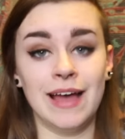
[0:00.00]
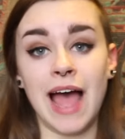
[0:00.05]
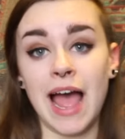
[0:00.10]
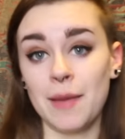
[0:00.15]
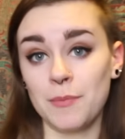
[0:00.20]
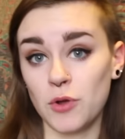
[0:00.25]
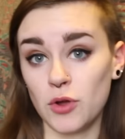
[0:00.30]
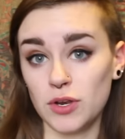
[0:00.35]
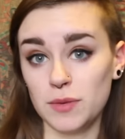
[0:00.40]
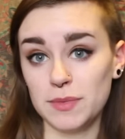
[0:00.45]

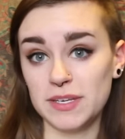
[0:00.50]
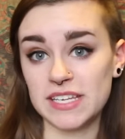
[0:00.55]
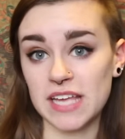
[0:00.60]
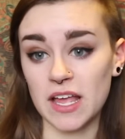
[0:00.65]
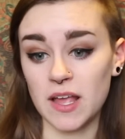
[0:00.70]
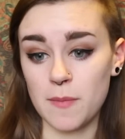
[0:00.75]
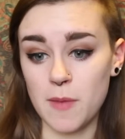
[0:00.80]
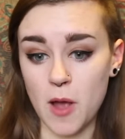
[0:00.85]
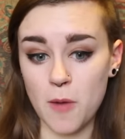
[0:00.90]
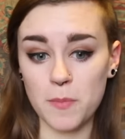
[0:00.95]
I'm going to be
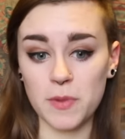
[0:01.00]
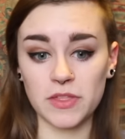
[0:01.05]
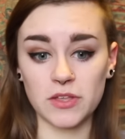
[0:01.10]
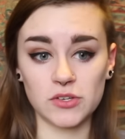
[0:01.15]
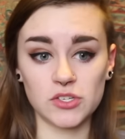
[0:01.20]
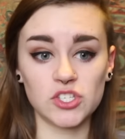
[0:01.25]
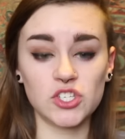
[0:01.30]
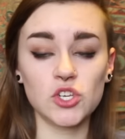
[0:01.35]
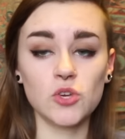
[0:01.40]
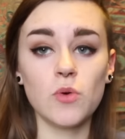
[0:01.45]
telling about, but
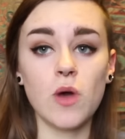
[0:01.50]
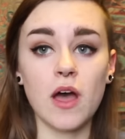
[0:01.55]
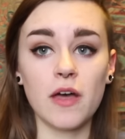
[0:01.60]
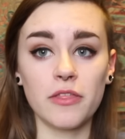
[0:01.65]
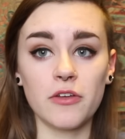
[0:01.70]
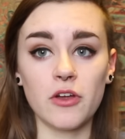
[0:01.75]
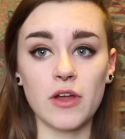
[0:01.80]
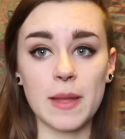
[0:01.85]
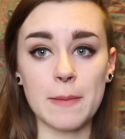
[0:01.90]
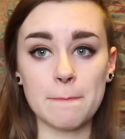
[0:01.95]
there's two
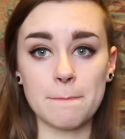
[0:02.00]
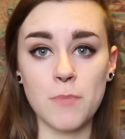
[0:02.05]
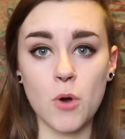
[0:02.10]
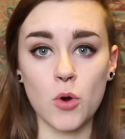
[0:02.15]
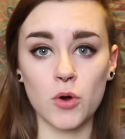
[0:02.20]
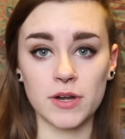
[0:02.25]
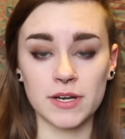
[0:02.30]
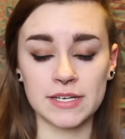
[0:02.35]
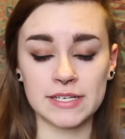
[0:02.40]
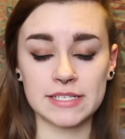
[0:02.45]
other
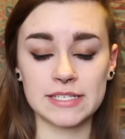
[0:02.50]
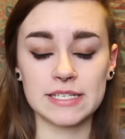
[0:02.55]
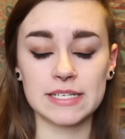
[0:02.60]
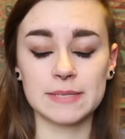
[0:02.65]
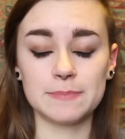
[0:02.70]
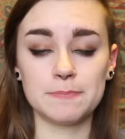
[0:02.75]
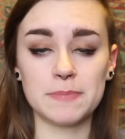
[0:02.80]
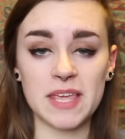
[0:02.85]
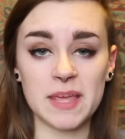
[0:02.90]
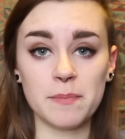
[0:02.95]
important
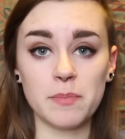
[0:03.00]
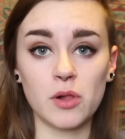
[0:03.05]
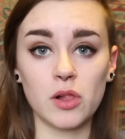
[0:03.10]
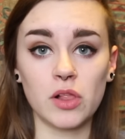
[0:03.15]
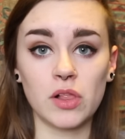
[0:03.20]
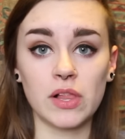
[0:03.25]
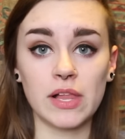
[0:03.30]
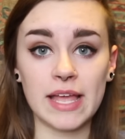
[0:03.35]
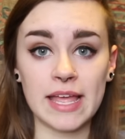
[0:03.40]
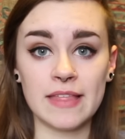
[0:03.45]

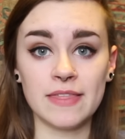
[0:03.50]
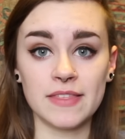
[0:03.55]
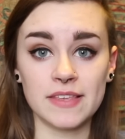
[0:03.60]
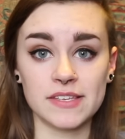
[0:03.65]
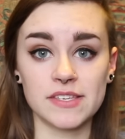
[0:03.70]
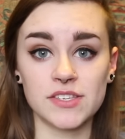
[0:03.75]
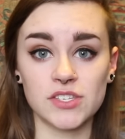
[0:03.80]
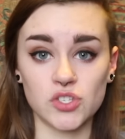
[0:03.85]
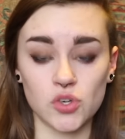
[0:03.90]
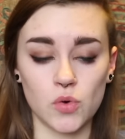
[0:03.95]
people in
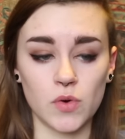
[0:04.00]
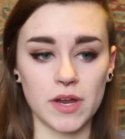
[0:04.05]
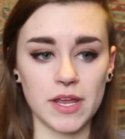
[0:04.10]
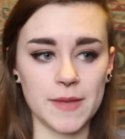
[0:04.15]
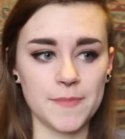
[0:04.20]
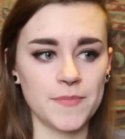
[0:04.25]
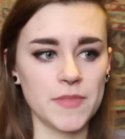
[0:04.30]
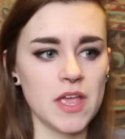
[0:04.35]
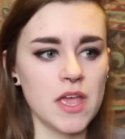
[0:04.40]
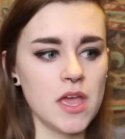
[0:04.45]
this
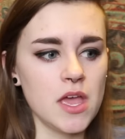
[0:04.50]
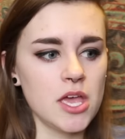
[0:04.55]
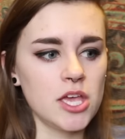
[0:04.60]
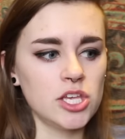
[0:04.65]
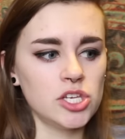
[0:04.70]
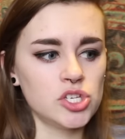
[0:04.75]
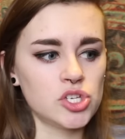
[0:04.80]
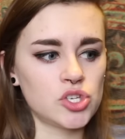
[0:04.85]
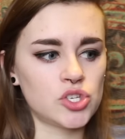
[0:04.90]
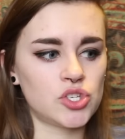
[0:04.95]
story.
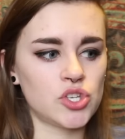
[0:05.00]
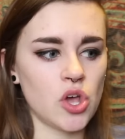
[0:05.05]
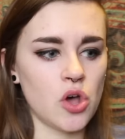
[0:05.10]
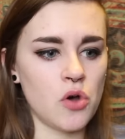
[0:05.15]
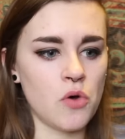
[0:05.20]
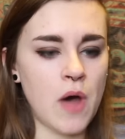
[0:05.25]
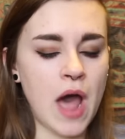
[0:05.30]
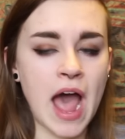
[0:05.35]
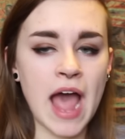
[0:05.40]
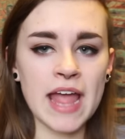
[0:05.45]

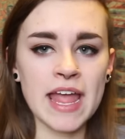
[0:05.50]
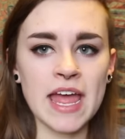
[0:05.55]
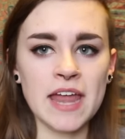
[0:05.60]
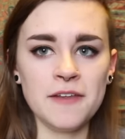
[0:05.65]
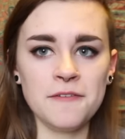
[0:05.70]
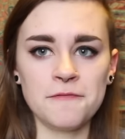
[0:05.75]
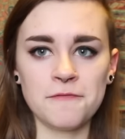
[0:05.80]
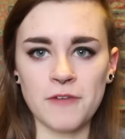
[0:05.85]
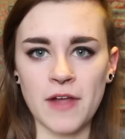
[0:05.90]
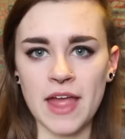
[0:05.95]
So I
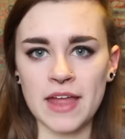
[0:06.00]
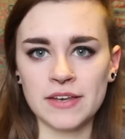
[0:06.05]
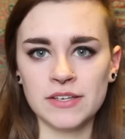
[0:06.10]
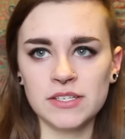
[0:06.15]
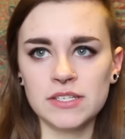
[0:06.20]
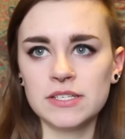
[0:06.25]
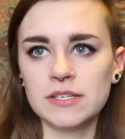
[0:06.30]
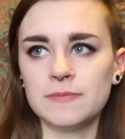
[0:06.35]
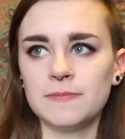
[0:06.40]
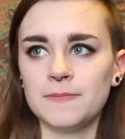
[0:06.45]
had a
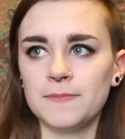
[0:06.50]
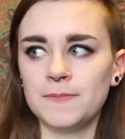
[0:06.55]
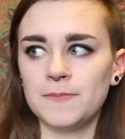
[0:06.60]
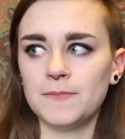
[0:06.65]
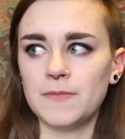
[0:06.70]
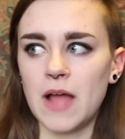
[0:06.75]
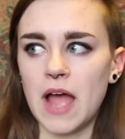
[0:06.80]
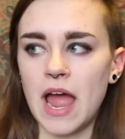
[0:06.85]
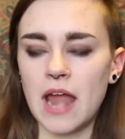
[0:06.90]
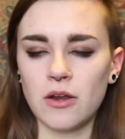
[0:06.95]
friend
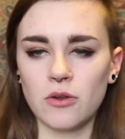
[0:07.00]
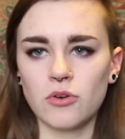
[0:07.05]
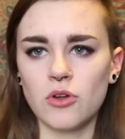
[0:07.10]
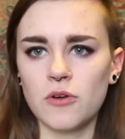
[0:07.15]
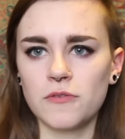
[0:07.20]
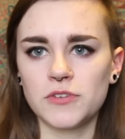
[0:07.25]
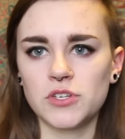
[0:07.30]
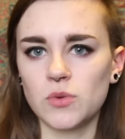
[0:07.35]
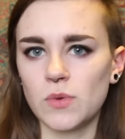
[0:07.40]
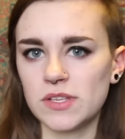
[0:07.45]
I don't
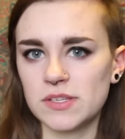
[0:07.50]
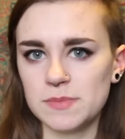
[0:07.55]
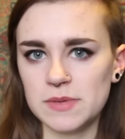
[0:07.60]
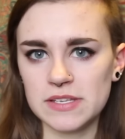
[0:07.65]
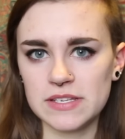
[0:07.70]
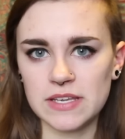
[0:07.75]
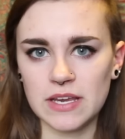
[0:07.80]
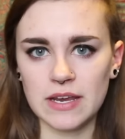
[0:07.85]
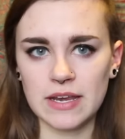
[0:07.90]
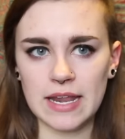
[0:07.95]
know if she wants
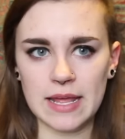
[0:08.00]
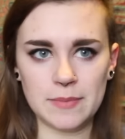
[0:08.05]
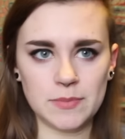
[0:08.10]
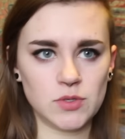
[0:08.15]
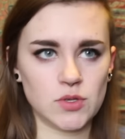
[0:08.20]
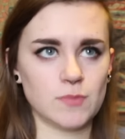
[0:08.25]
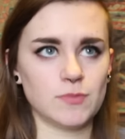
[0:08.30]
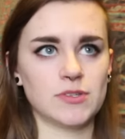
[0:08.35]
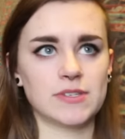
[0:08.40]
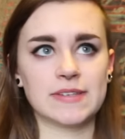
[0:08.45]
me to say her name,
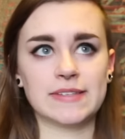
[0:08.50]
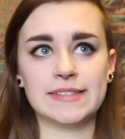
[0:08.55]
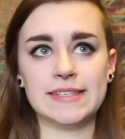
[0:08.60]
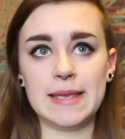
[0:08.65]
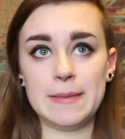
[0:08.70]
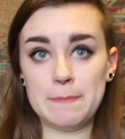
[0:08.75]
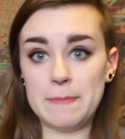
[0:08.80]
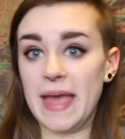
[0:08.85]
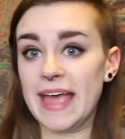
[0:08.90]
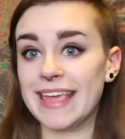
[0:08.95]
so I'm just gonna
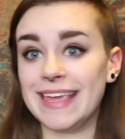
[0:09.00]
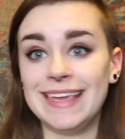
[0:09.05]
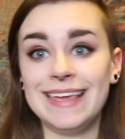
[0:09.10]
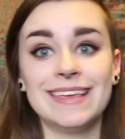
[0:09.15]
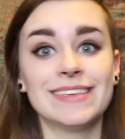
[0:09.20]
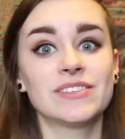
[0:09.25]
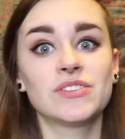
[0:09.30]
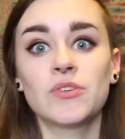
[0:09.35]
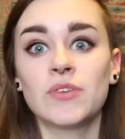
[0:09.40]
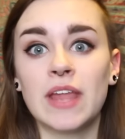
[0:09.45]
say
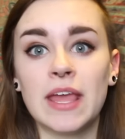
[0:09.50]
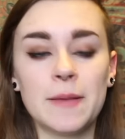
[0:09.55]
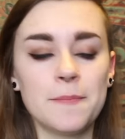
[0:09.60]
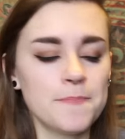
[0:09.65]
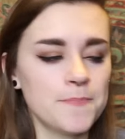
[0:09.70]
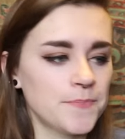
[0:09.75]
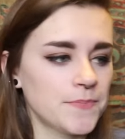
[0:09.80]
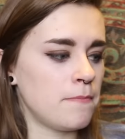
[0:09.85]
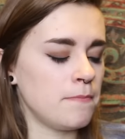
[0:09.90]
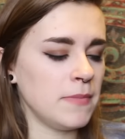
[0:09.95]
Becky is her
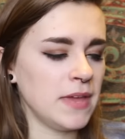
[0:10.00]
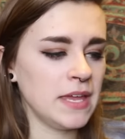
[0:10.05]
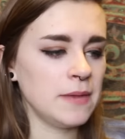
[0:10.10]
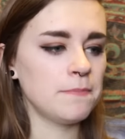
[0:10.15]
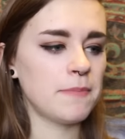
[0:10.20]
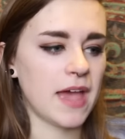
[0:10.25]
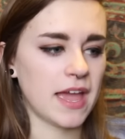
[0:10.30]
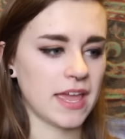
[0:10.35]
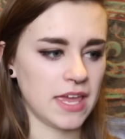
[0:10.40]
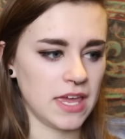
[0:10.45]
name. Me
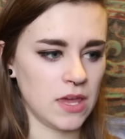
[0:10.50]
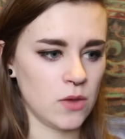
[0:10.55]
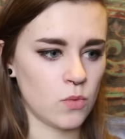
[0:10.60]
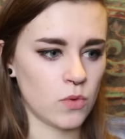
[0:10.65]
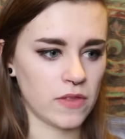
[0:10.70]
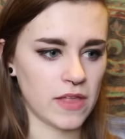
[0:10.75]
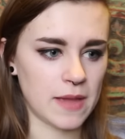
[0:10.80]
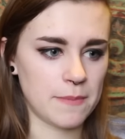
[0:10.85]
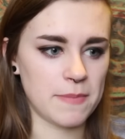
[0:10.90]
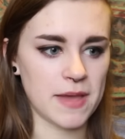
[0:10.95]
and Becky
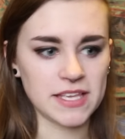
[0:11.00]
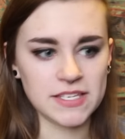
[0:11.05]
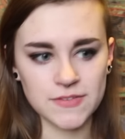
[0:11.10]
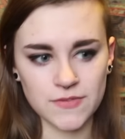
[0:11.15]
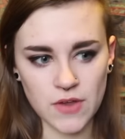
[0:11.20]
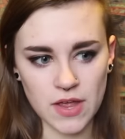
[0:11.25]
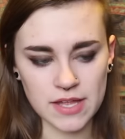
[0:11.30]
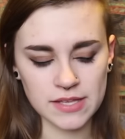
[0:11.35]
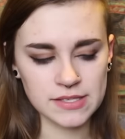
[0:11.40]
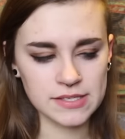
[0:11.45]
were like best
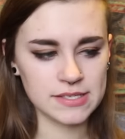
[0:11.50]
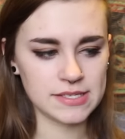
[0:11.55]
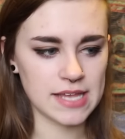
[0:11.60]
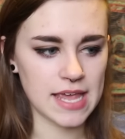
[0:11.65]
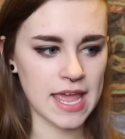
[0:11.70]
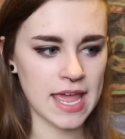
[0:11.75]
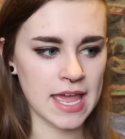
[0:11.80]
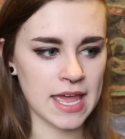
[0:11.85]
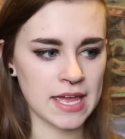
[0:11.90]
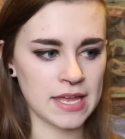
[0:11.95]
friends,
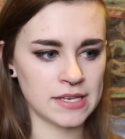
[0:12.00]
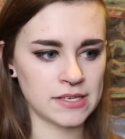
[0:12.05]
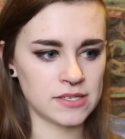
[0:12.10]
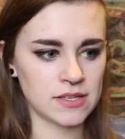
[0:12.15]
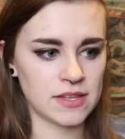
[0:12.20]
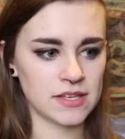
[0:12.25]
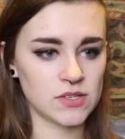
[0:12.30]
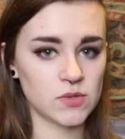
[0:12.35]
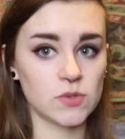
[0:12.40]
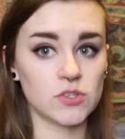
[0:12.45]
and
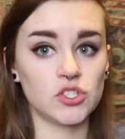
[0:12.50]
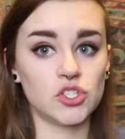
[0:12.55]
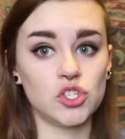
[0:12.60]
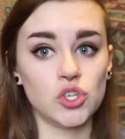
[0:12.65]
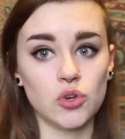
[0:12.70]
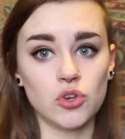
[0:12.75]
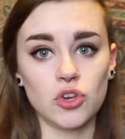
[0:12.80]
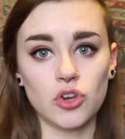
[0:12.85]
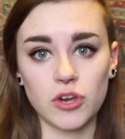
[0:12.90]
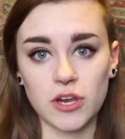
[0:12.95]
this was
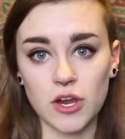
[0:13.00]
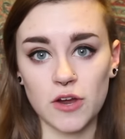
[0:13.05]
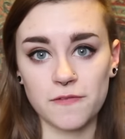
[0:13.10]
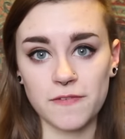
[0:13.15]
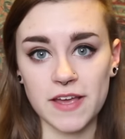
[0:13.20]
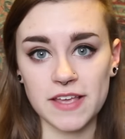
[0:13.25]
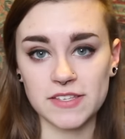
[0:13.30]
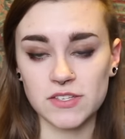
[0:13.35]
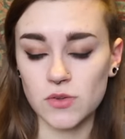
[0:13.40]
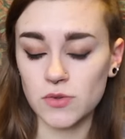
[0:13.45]
junior year
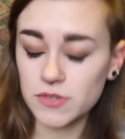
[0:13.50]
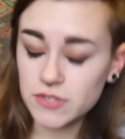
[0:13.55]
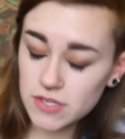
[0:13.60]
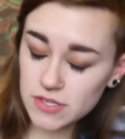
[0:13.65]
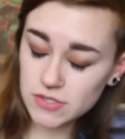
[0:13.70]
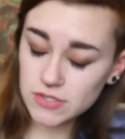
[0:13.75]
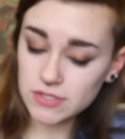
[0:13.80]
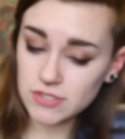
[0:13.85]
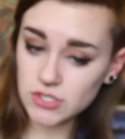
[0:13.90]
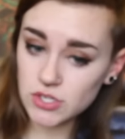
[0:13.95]
of high school, so
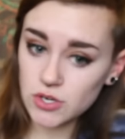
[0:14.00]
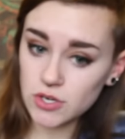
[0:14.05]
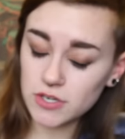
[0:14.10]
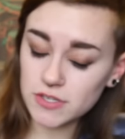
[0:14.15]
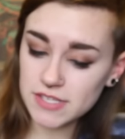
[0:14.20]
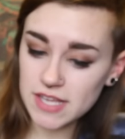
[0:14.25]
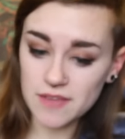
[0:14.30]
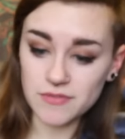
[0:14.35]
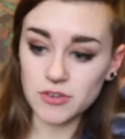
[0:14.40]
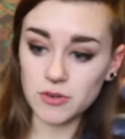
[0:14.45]
this is two
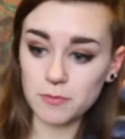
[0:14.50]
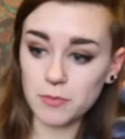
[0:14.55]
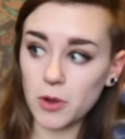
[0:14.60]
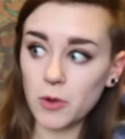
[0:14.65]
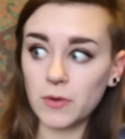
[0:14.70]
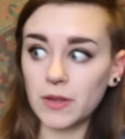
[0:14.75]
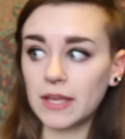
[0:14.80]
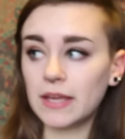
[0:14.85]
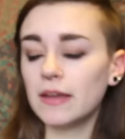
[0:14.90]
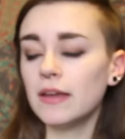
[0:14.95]
years after
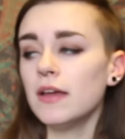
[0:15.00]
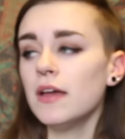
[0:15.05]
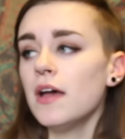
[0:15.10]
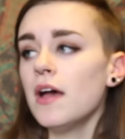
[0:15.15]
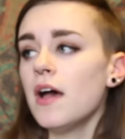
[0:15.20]
Brody.